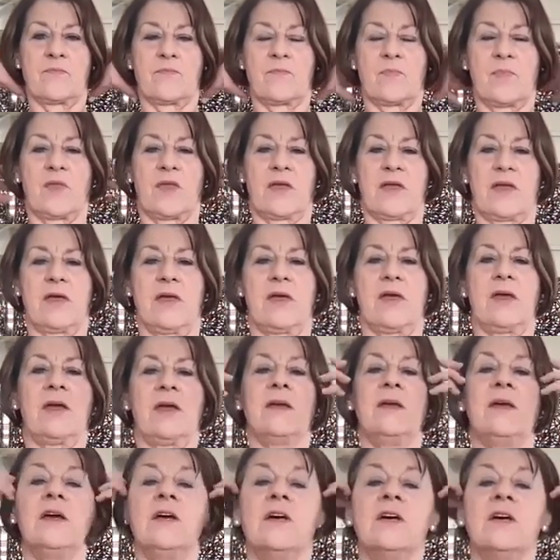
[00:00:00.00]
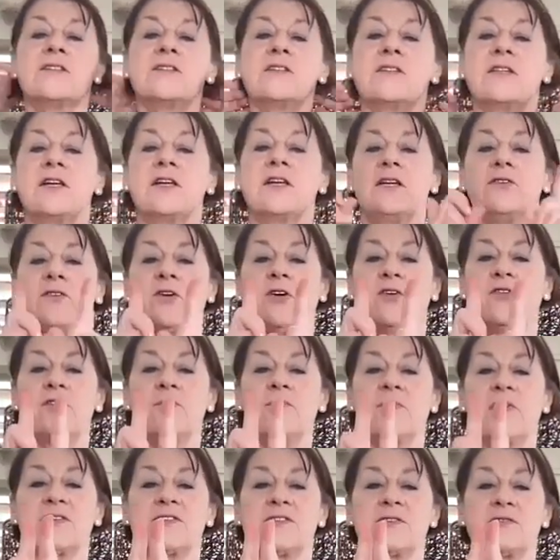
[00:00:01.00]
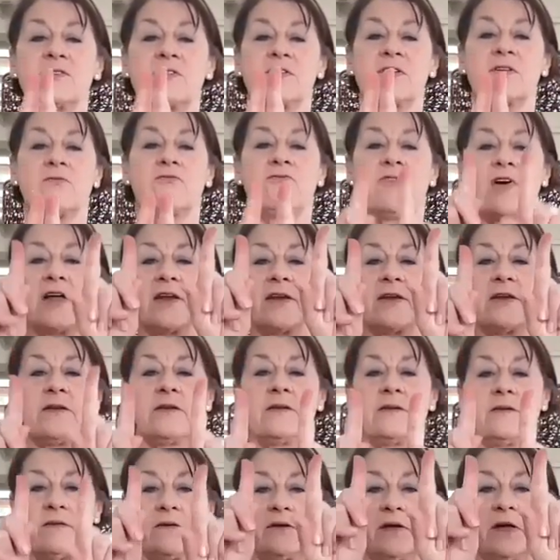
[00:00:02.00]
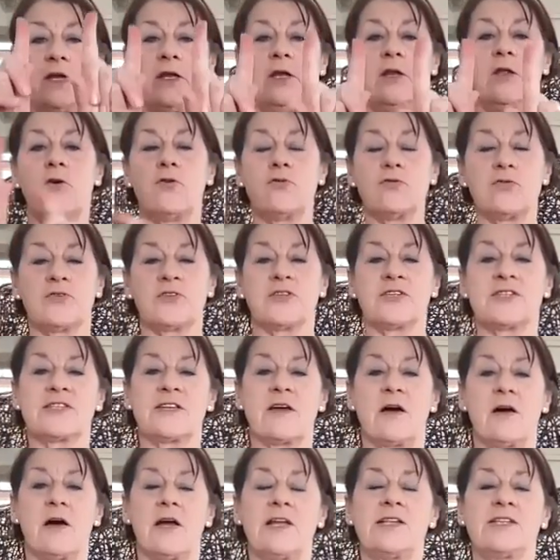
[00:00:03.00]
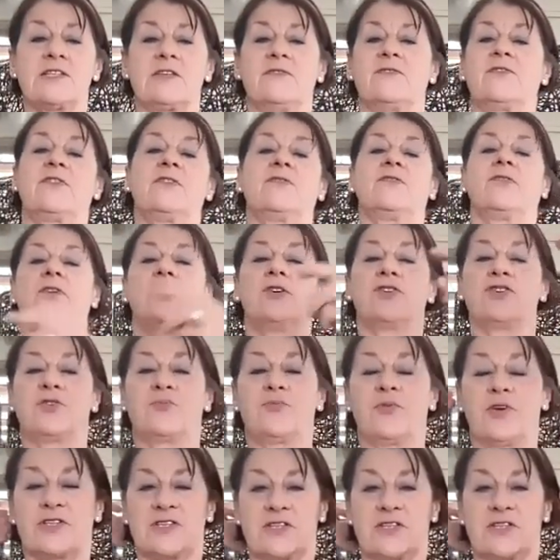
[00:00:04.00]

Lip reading: Okay, so then you've got the muscles that run along the sides of the vertebra.